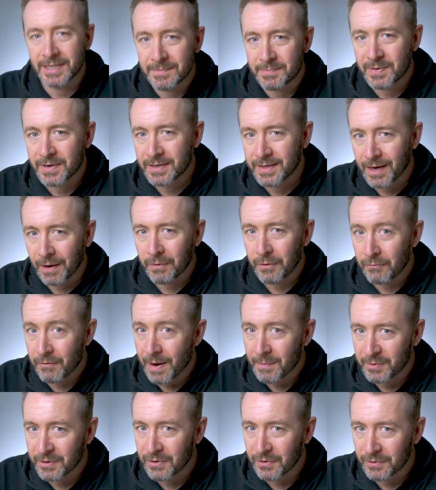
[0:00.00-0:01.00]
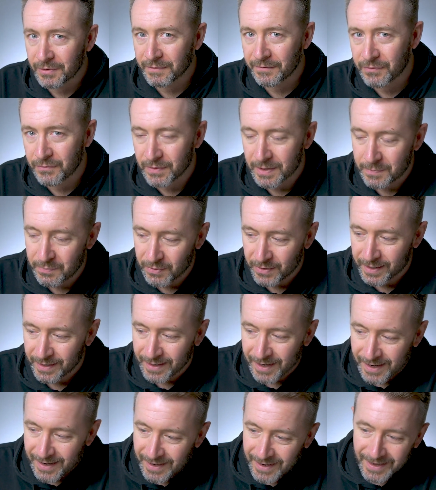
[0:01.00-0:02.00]
deep down the rabbit hole of three D printing.
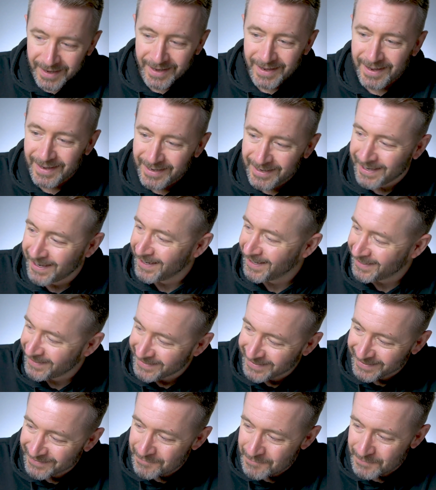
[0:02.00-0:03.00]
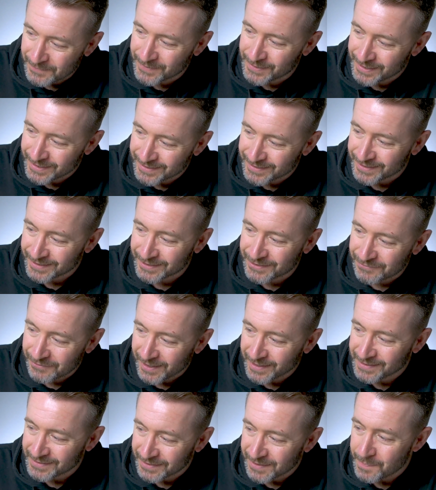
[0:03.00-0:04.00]
Jesus
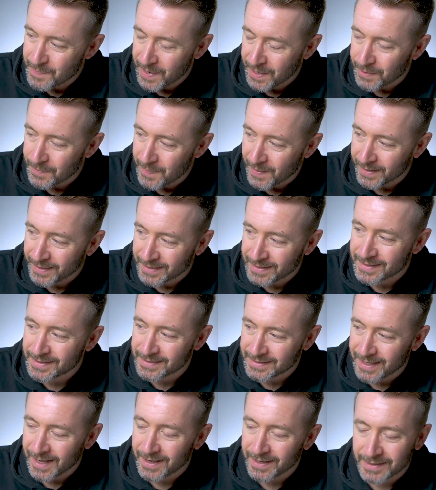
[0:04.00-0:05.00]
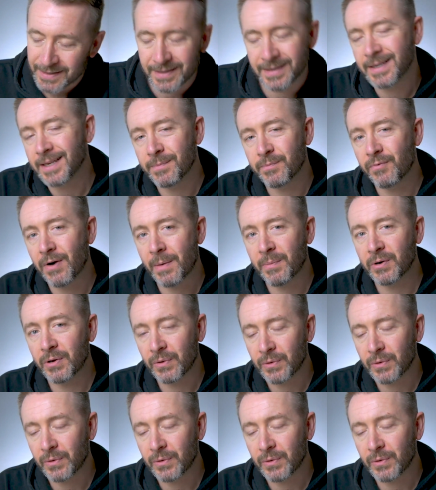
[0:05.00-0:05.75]
Christ, on a pedal bike, is that a deep rabbit